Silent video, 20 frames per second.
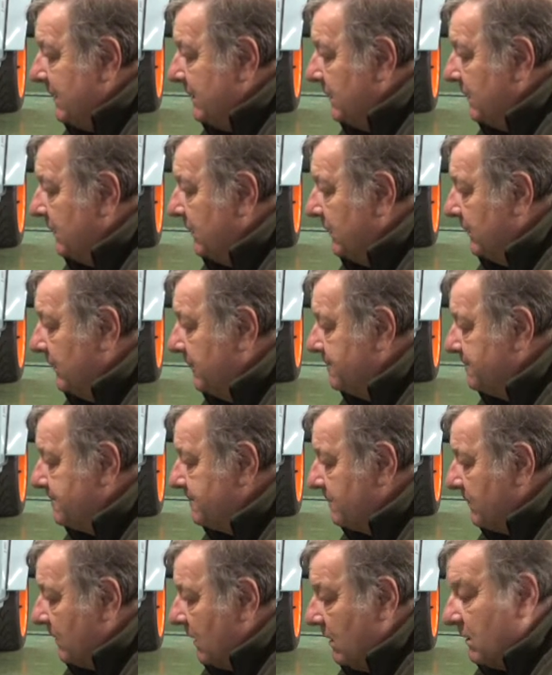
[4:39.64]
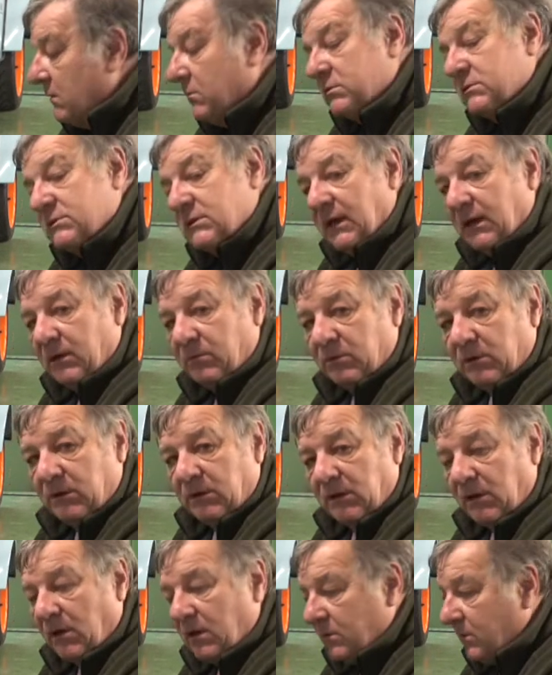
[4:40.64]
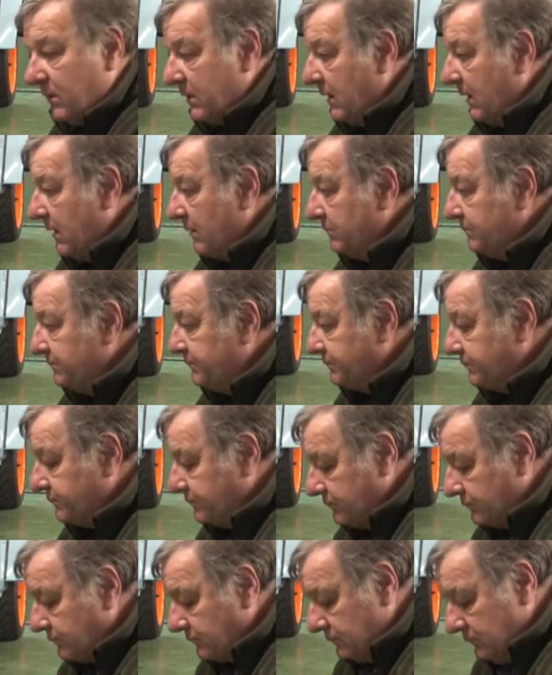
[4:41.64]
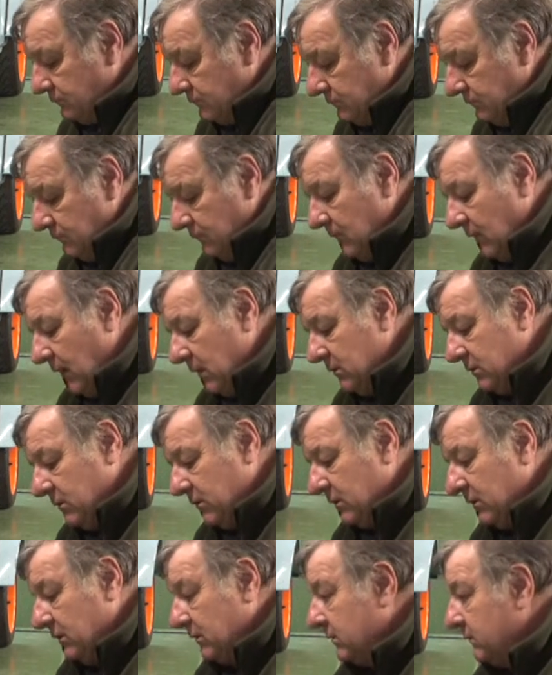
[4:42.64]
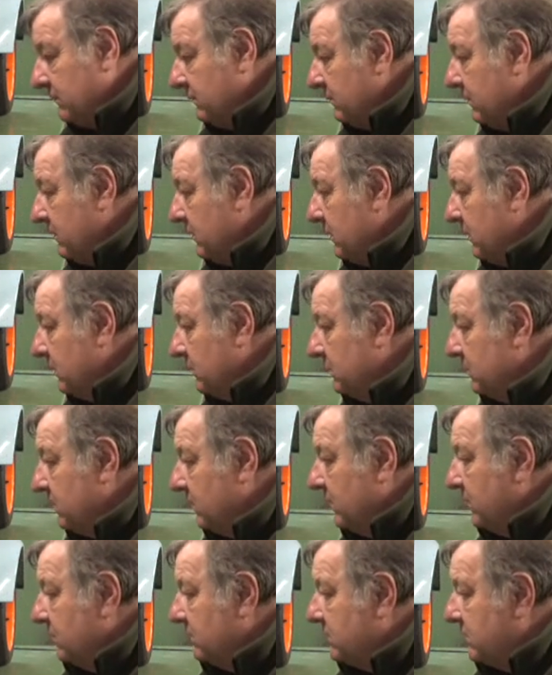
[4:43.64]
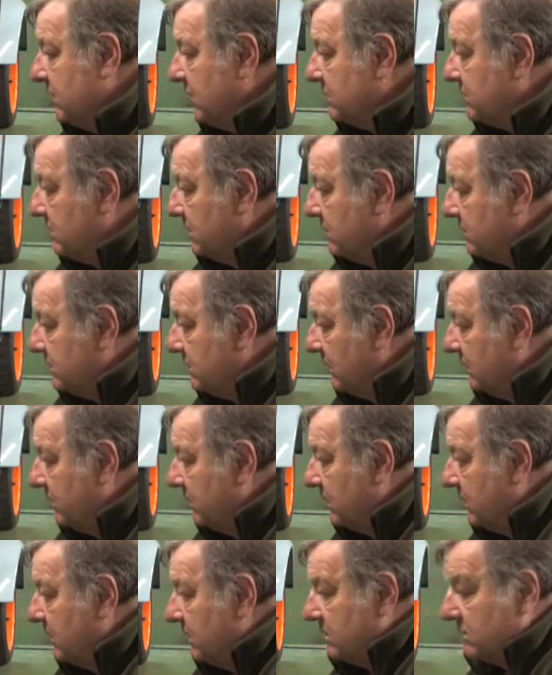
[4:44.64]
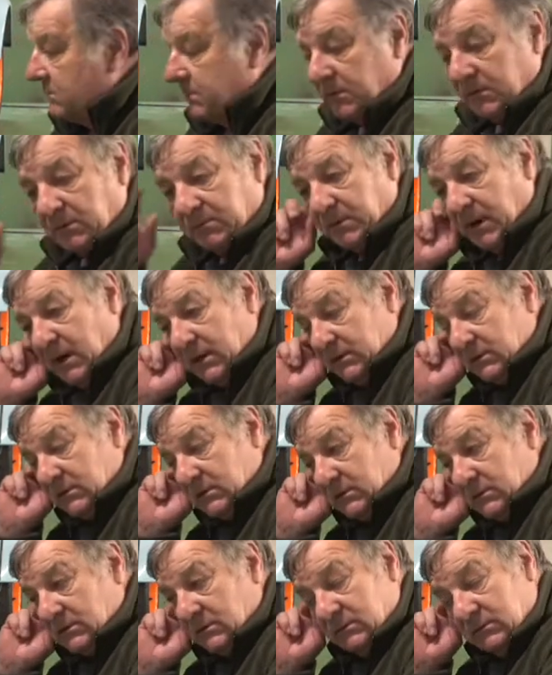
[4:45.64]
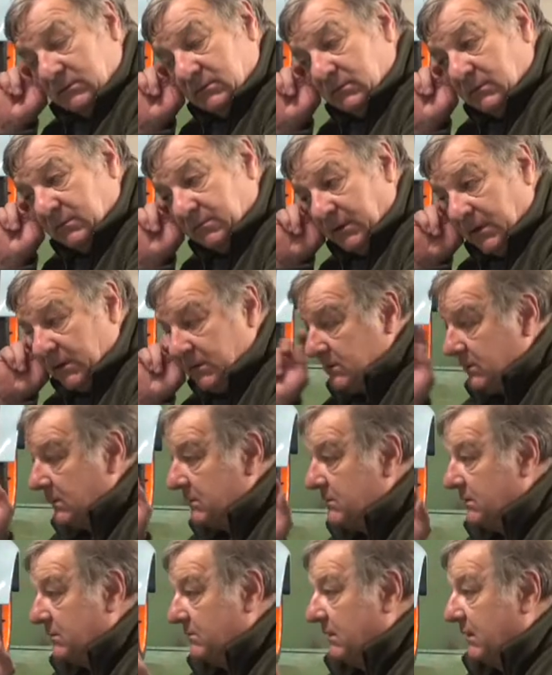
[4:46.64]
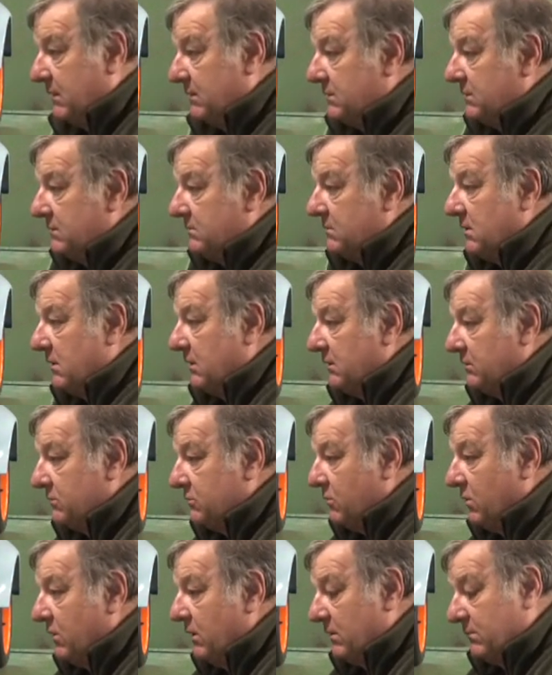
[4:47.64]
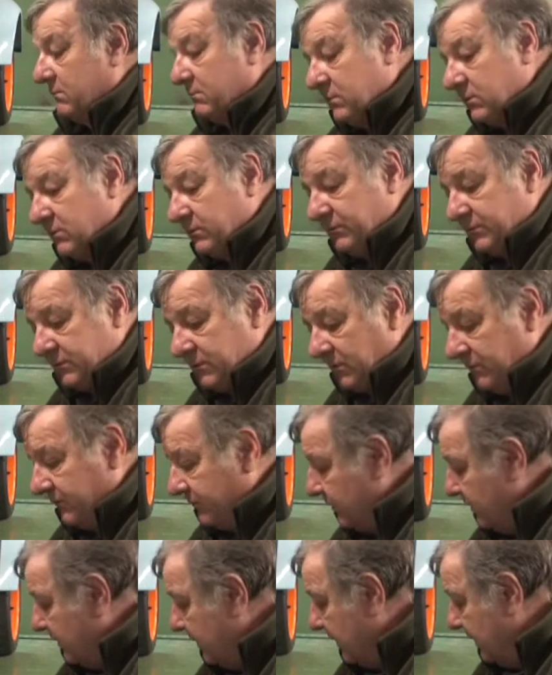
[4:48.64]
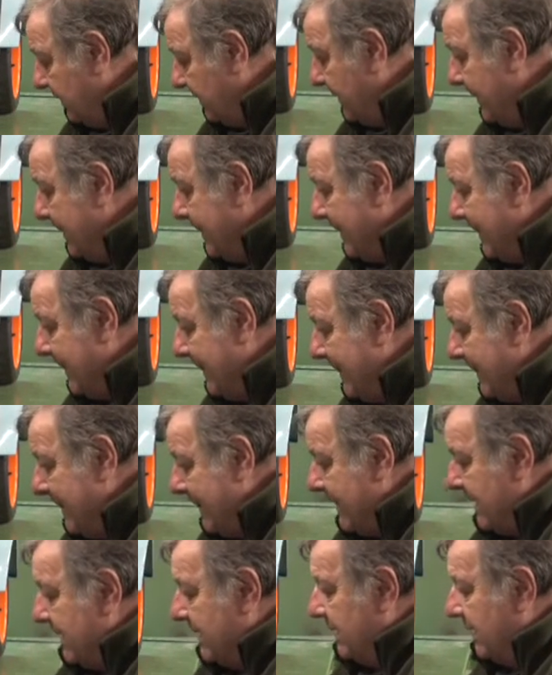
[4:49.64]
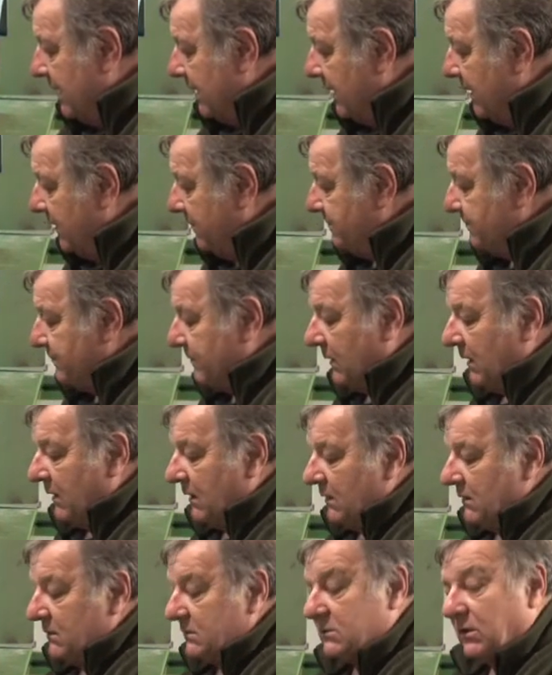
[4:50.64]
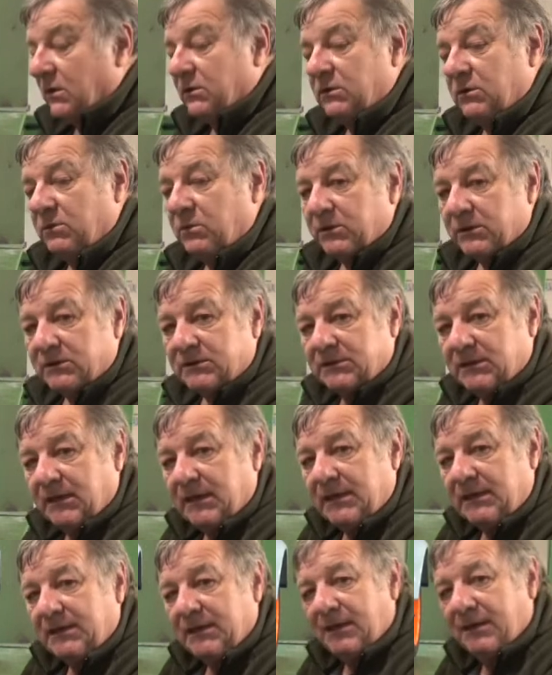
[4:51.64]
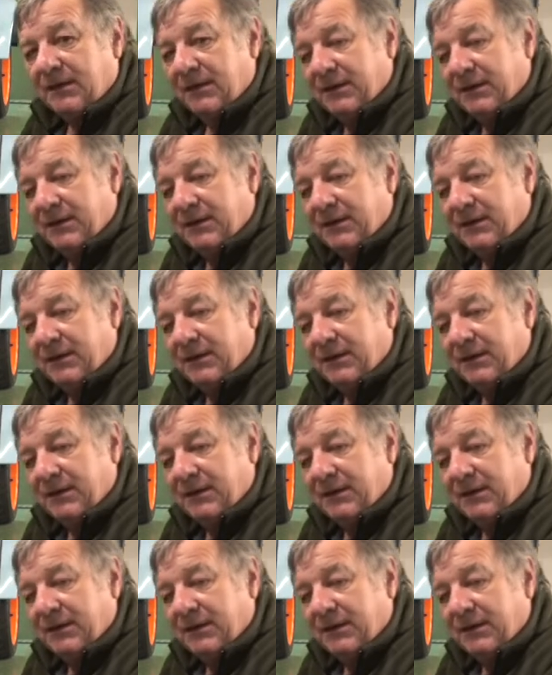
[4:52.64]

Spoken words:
and then we'll see how what they're like with that. And do a little test on it, see how it goes. But the brake system now seems like it's right. We'll soon find out. So you would have seen